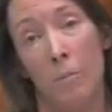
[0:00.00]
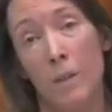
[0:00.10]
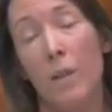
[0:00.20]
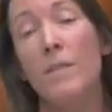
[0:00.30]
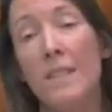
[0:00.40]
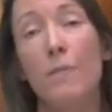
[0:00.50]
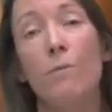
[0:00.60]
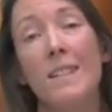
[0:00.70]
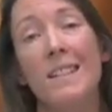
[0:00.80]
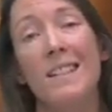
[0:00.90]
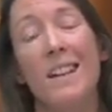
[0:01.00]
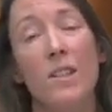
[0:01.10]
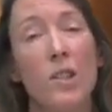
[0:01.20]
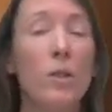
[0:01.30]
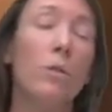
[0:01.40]
but those differences are
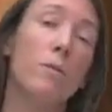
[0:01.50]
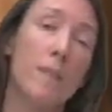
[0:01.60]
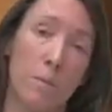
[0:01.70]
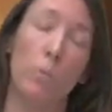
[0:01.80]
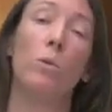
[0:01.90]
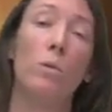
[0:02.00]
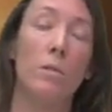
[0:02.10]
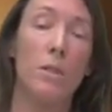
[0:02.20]
too small